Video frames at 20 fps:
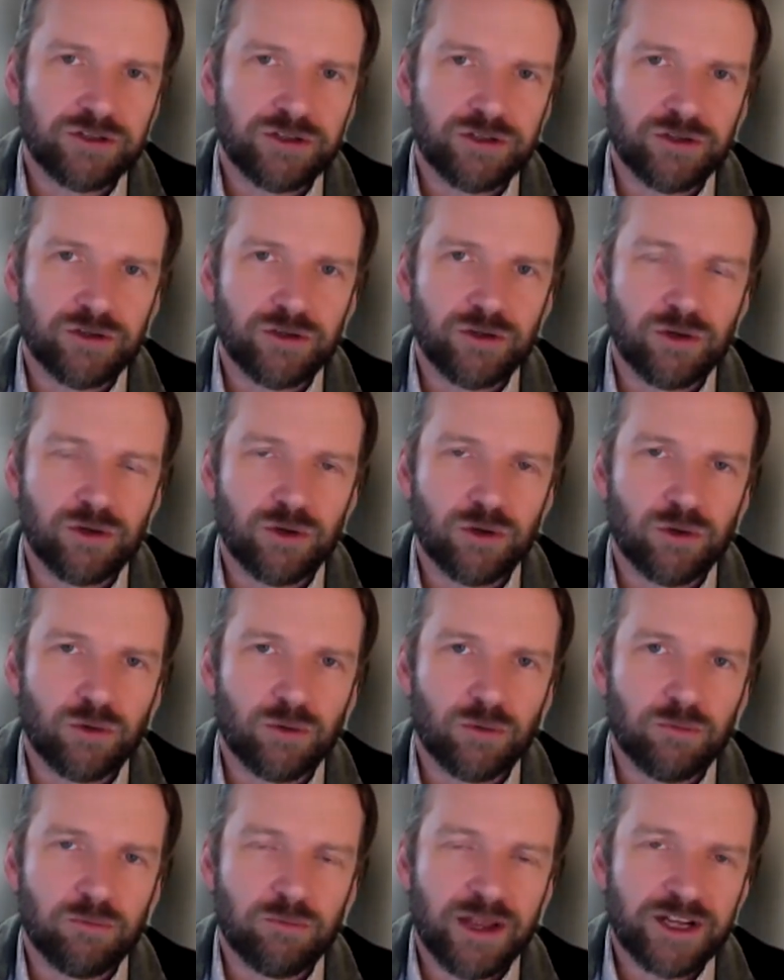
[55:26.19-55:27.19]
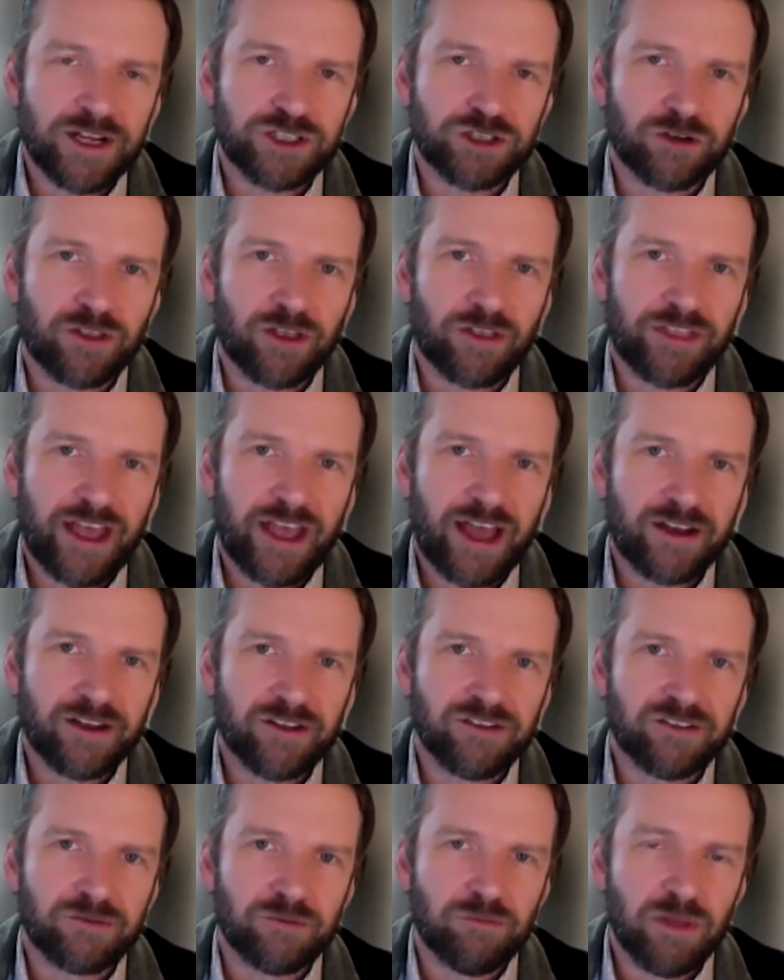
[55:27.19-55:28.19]
to make sure that
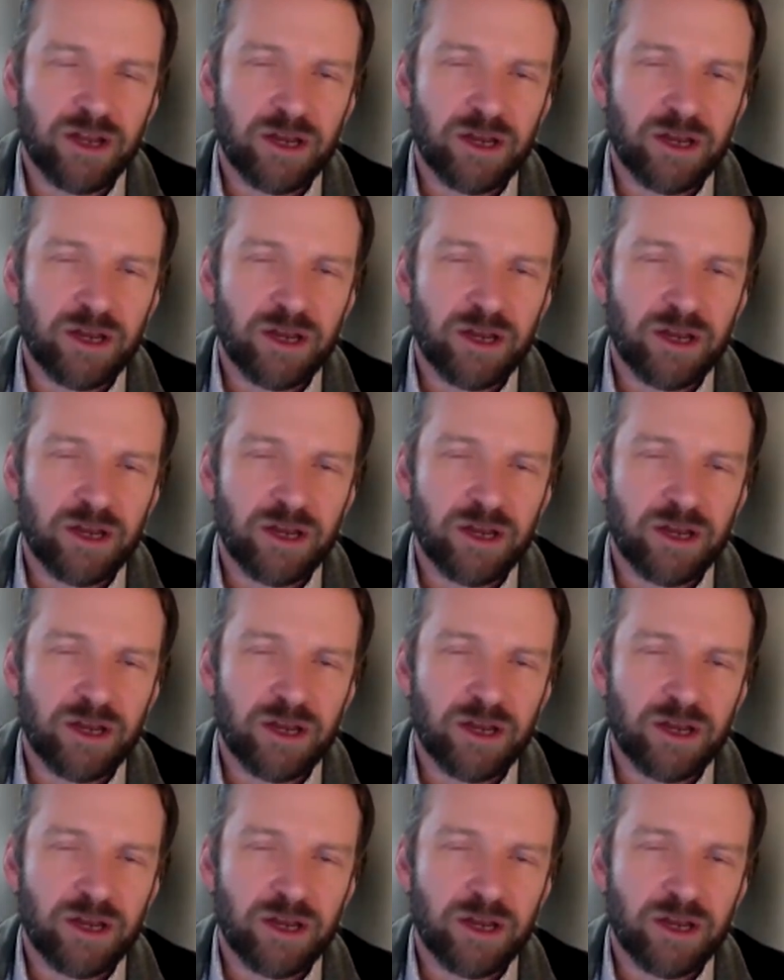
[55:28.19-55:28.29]
that is